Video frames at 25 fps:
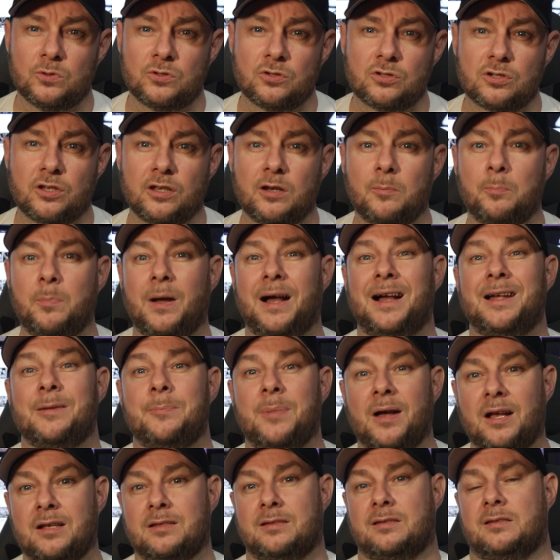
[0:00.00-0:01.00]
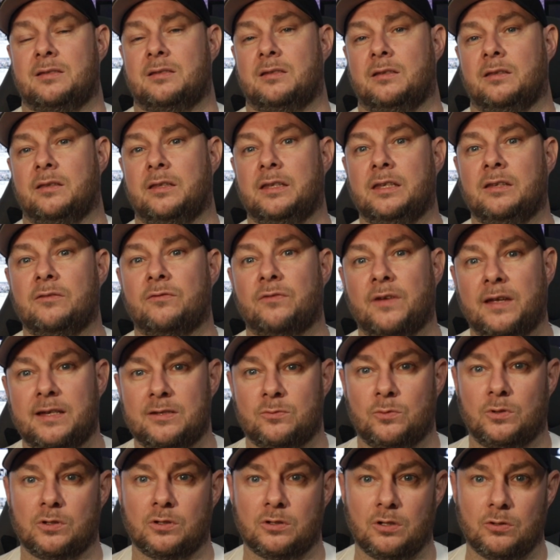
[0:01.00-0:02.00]
we're just going to bypass the
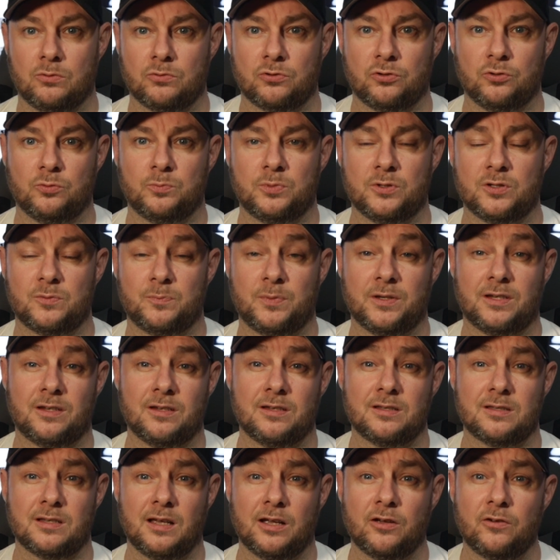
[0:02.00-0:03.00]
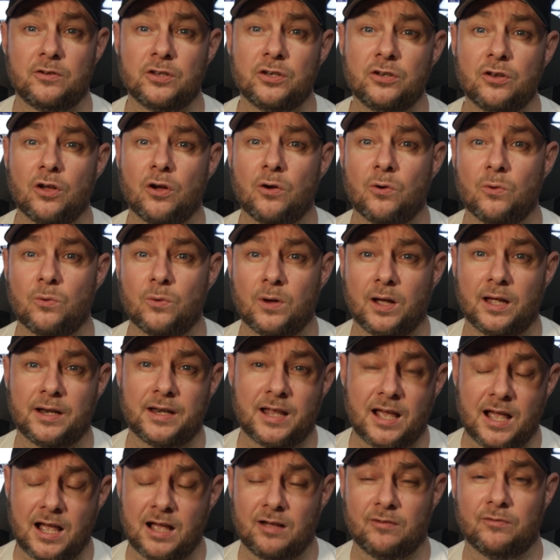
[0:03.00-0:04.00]
Phase 1 clone troopers, because I already know
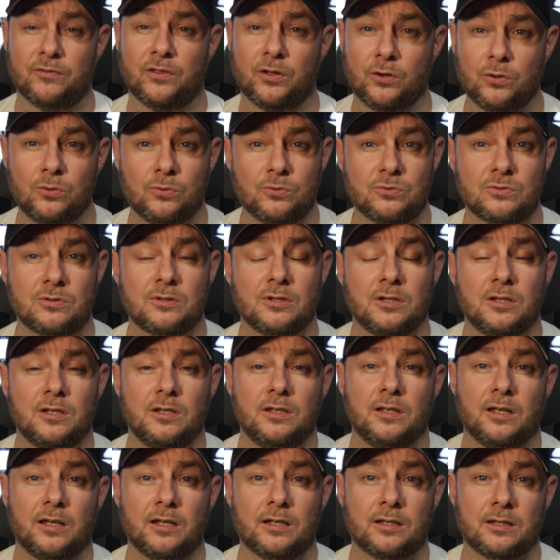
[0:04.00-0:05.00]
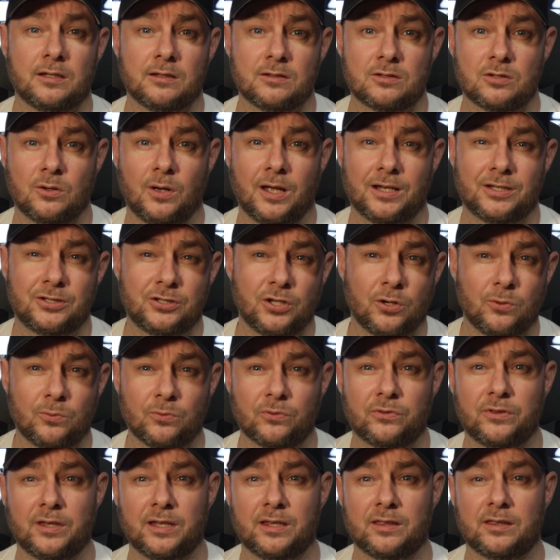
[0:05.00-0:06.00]
and have those, so I
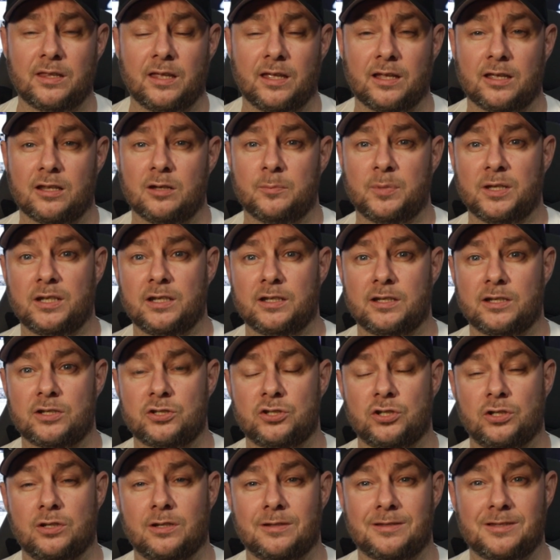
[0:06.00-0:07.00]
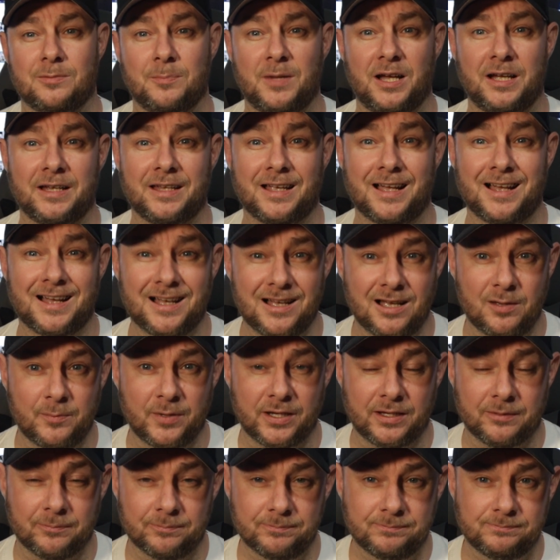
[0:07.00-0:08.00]
don't think they're going to be an addition to my
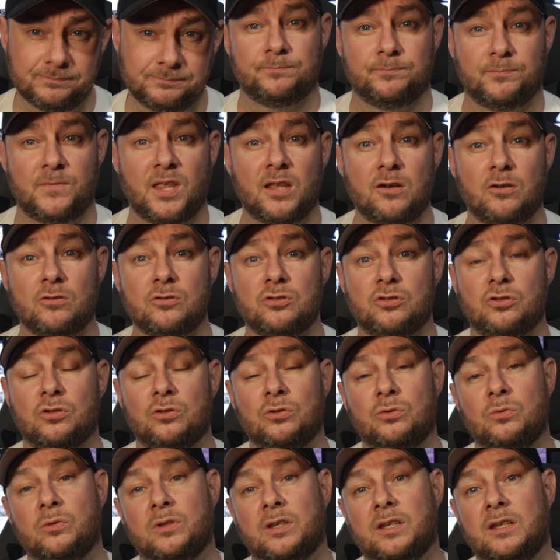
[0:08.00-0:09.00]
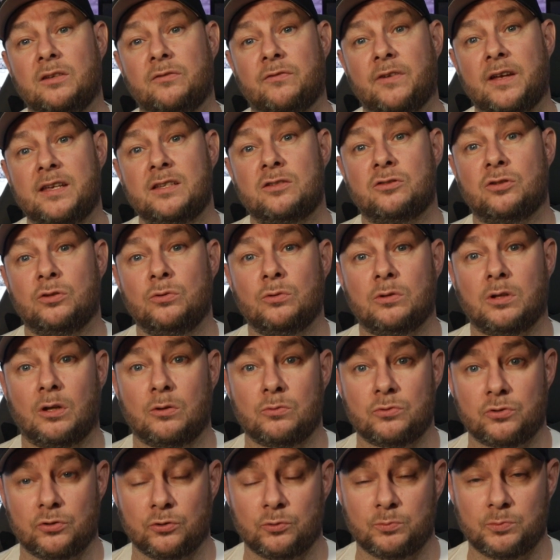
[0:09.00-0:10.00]
army. Then on to the Phase 2
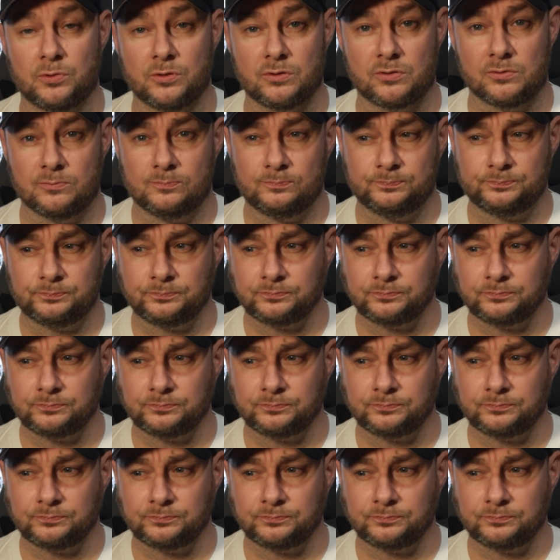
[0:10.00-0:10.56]
clone troopers.